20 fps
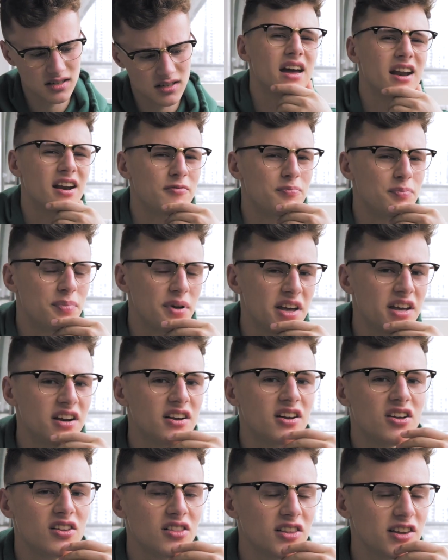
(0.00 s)
And I've been
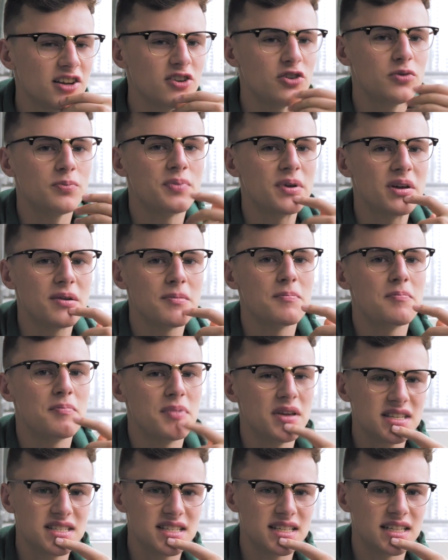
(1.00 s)
a little bit
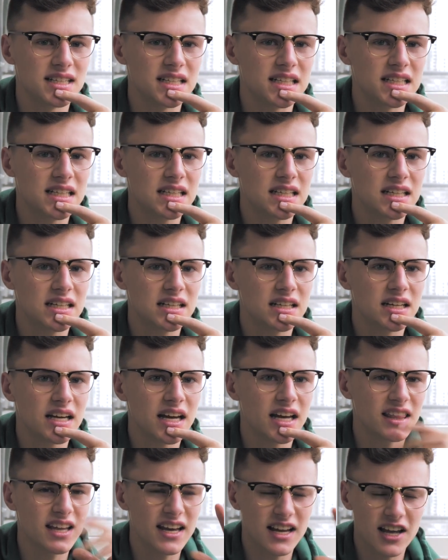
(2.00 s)
busy.
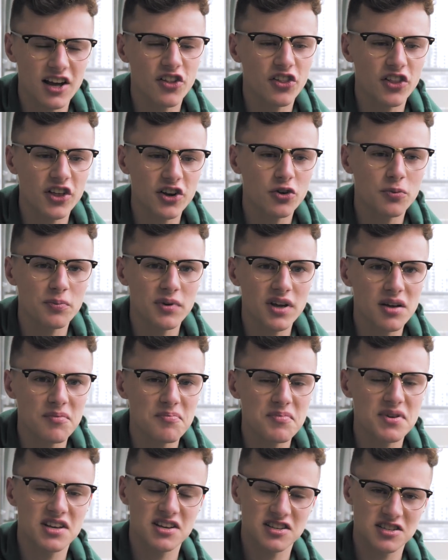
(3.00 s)
And like a little
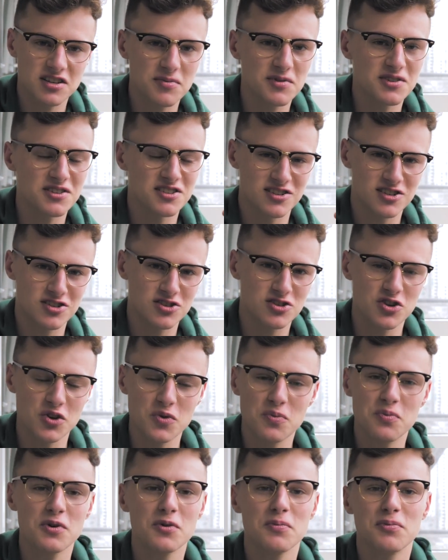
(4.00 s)
bit because I've been
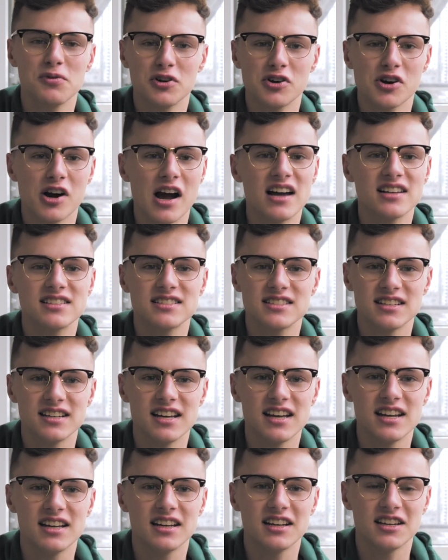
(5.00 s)
super
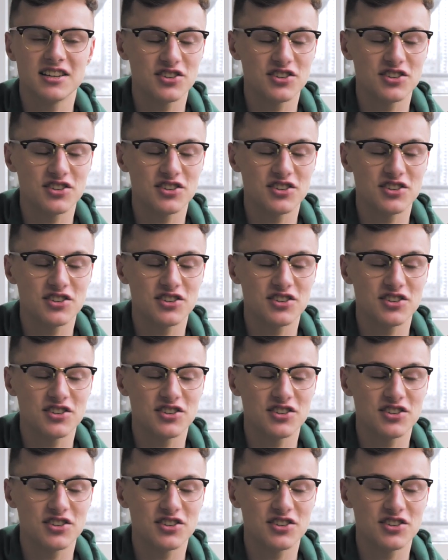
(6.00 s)
procrastinating